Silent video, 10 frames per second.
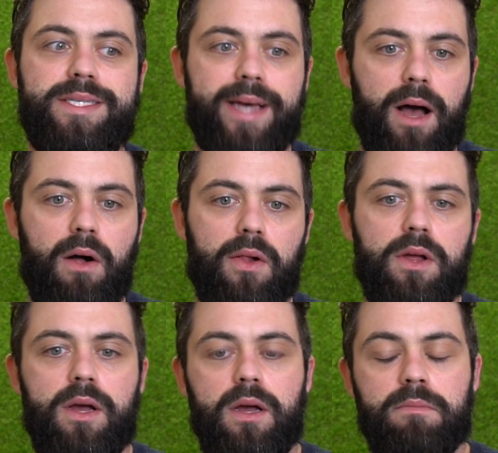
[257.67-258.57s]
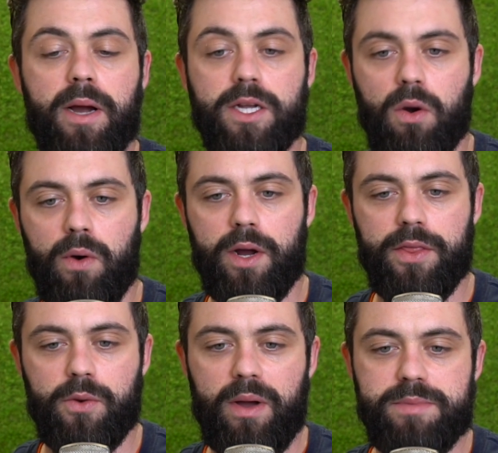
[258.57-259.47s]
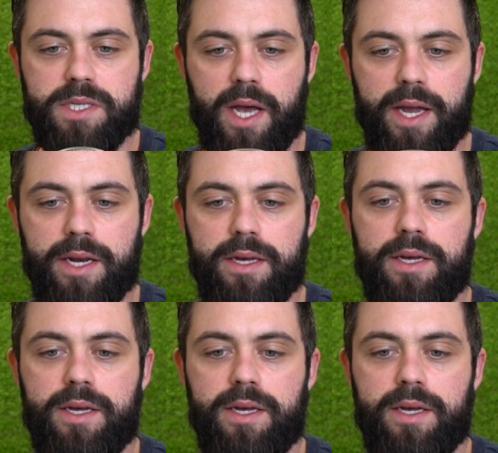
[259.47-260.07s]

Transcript: tell by going on their website.